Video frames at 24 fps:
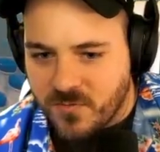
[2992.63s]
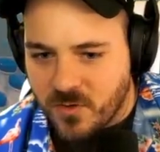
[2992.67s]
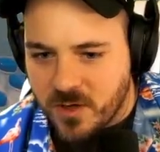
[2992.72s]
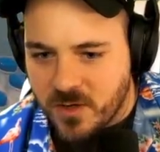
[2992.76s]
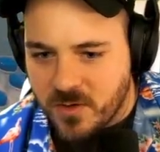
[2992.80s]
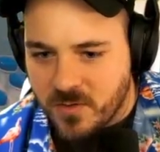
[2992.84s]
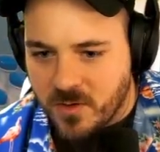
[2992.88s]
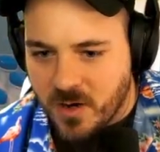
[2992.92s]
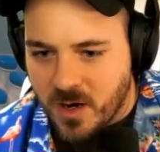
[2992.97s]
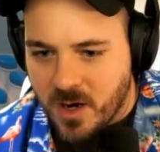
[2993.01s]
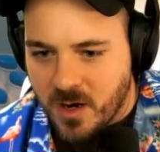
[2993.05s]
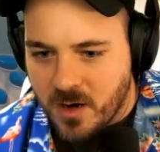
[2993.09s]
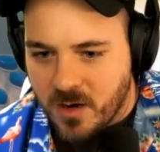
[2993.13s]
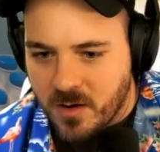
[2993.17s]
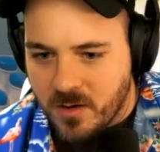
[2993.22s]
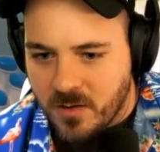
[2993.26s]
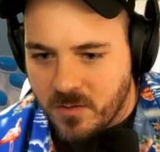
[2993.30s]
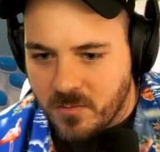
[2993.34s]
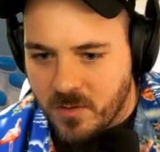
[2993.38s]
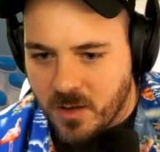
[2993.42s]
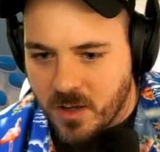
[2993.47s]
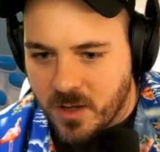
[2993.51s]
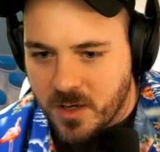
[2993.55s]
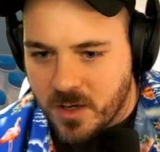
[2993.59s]
for you.
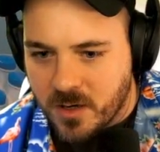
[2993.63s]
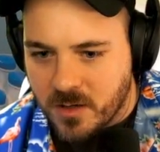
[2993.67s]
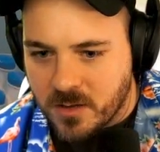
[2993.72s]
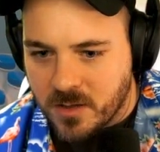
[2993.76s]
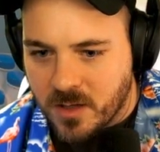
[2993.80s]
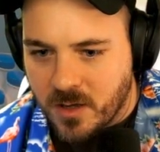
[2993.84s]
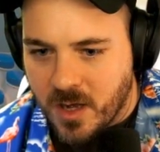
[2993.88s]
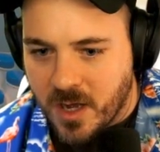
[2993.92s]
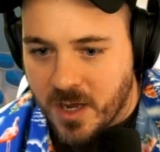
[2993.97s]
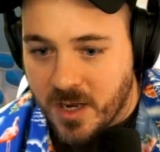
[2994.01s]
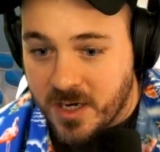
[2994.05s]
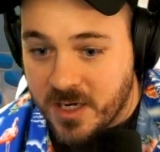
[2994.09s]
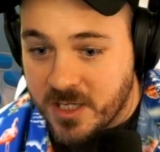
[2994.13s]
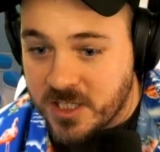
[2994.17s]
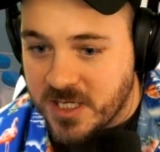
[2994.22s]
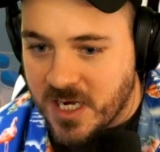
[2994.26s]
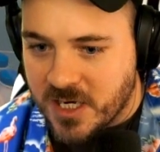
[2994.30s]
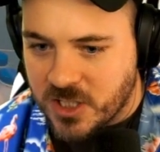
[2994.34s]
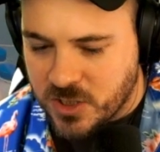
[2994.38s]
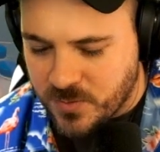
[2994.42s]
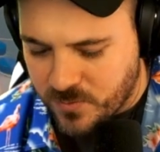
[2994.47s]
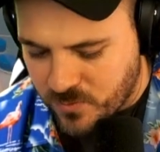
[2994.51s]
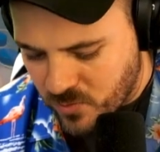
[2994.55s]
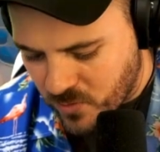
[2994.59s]
Well, here uh, it is
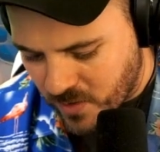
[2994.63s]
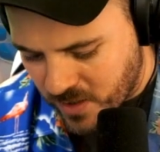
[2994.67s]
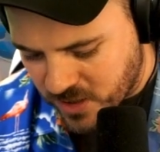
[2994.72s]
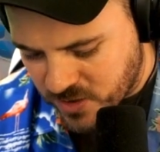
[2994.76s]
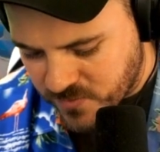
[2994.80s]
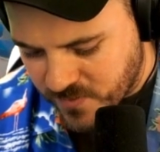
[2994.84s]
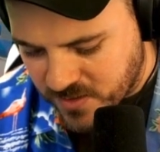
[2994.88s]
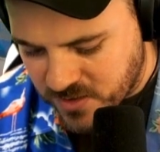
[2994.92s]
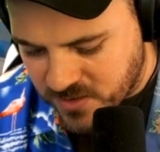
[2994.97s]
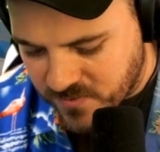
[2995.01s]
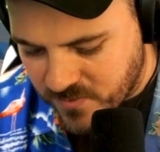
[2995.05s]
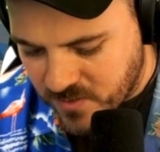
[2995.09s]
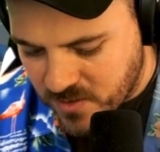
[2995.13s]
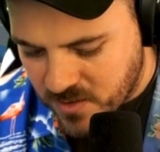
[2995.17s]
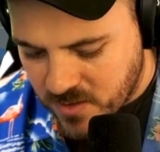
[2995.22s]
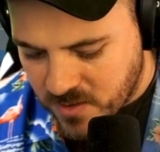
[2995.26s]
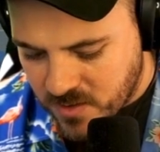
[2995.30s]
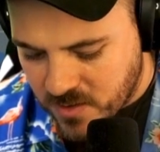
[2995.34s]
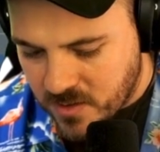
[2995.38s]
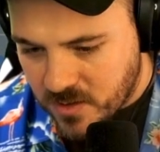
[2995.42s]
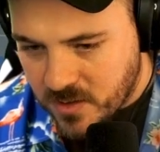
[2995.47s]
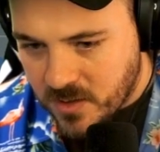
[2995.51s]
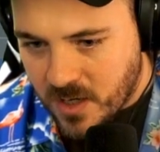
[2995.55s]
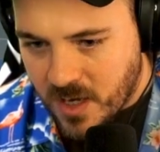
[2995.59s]
actually quite expensive.
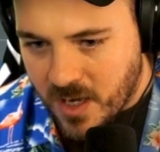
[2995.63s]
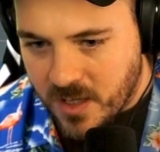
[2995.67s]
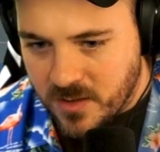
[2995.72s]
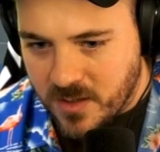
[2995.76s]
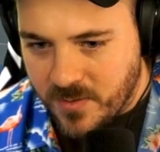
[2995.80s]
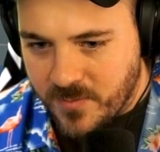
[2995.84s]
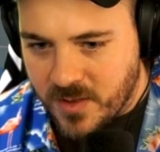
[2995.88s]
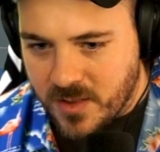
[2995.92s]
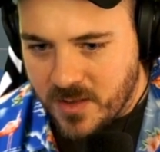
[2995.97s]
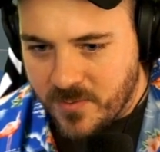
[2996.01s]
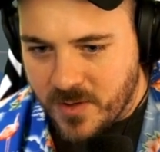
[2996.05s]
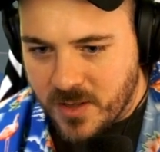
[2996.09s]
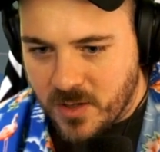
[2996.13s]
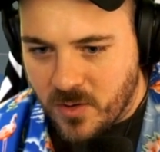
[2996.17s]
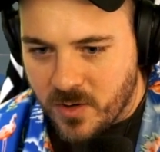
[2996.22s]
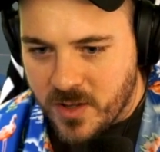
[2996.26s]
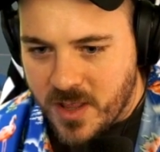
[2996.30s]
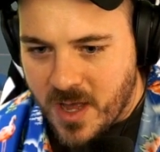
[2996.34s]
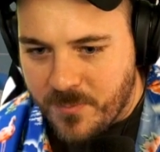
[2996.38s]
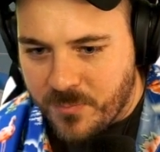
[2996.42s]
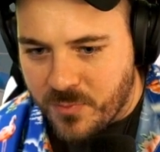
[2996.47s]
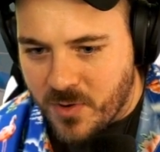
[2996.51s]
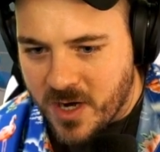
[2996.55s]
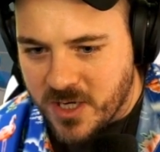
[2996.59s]
Uh, let me let me
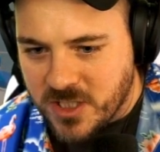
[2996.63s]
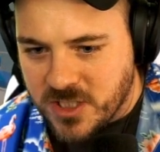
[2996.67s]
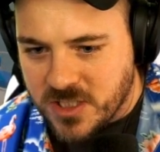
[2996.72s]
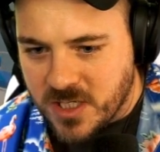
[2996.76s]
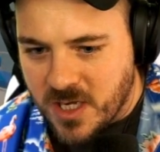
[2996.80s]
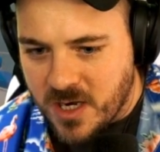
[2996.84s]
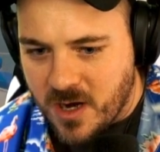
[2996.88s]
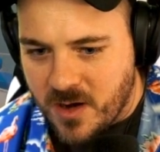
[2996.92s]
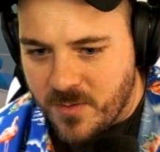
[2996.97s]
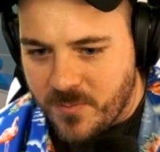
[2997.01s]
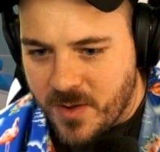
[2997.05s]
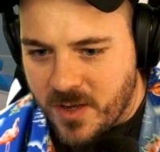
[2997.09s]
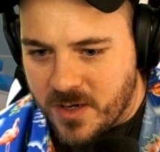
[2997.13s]
lower that price here,